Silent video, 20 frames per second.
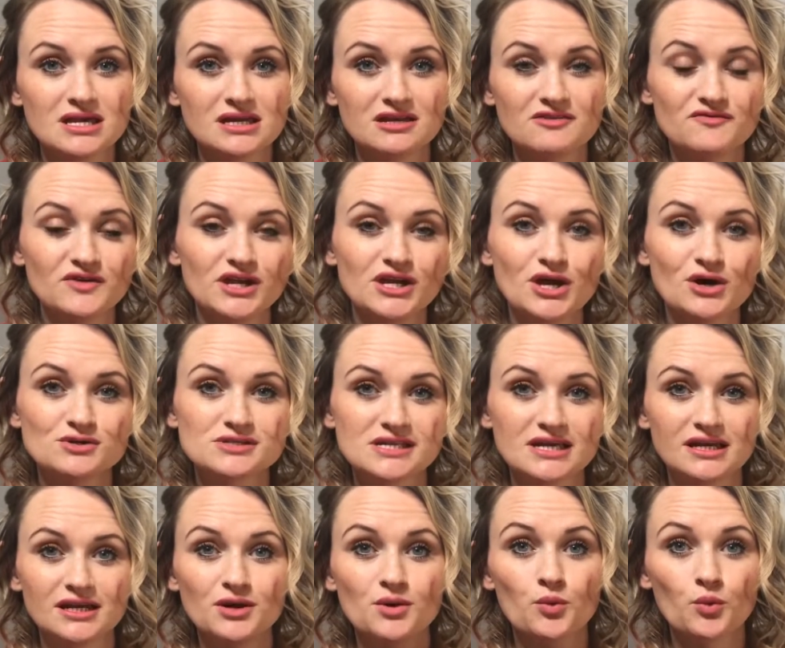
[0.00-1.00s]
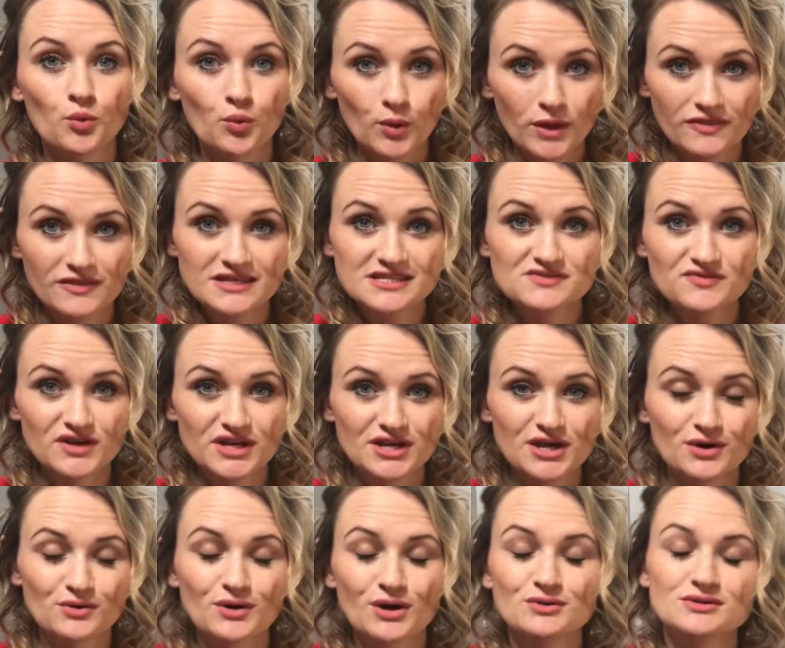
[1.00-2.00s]
any videos in it when this
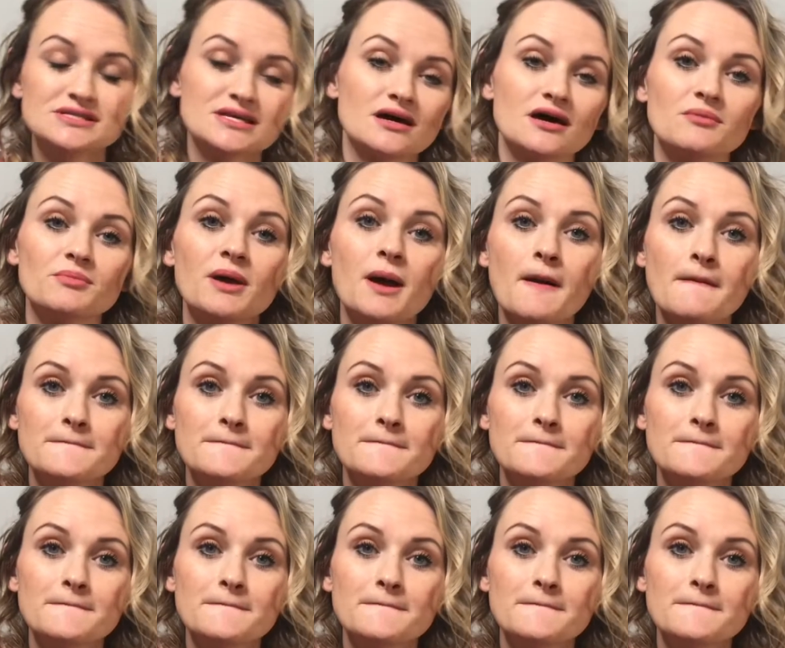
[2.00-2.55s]
video goes up.